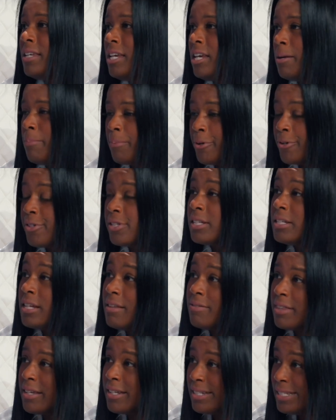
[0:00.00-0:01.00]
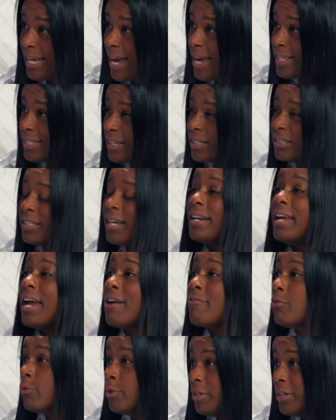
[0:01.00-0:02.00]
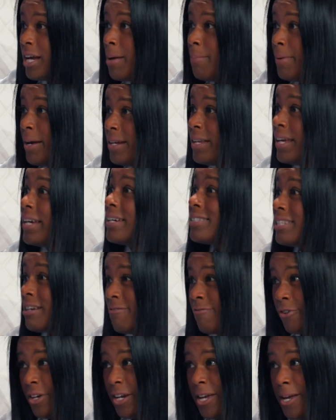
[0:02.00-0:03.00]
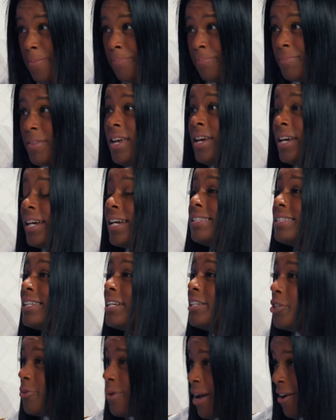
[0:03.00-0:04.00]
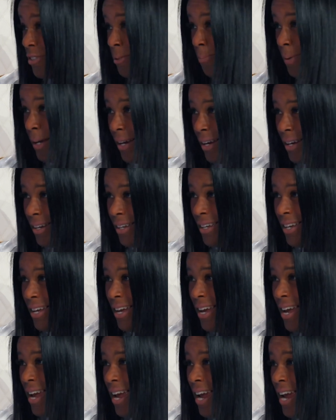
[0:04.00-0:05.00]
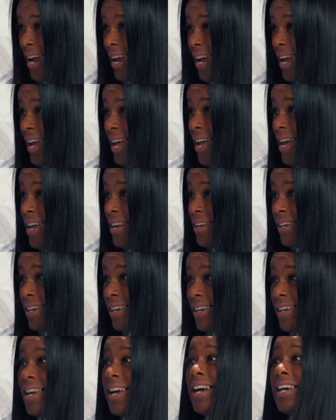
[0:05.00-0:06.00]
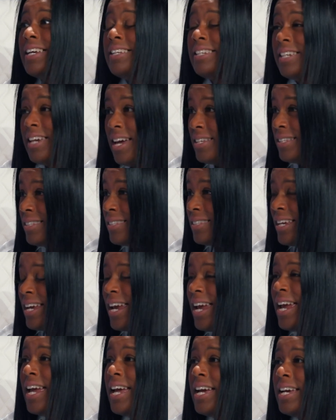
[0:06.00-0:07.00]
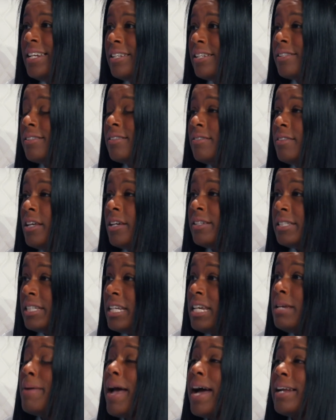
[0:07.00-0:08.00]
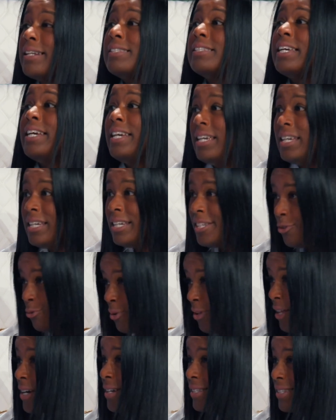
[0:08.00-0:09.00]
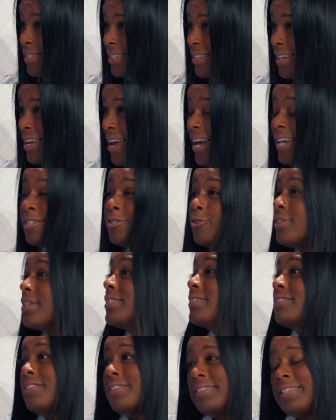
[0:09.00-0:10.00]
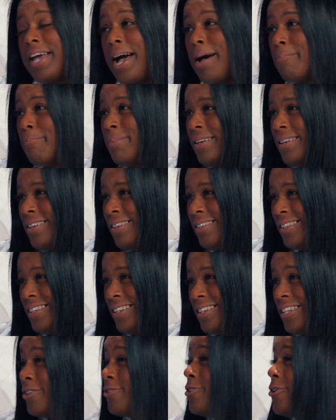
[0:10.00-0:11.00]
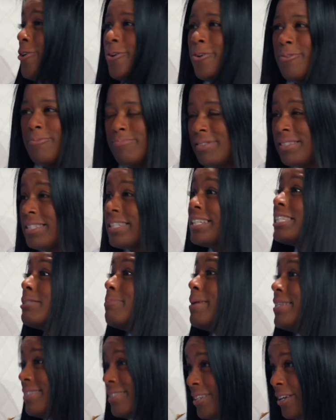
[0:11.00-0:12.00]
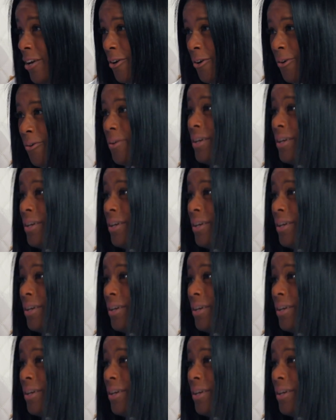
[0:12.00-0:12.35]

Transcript: the person at the desk let everyone come in except for him and said, You have to pay. Oh and oh yes, and the team had to say he's with us. and so this just happened, you know, six months ago.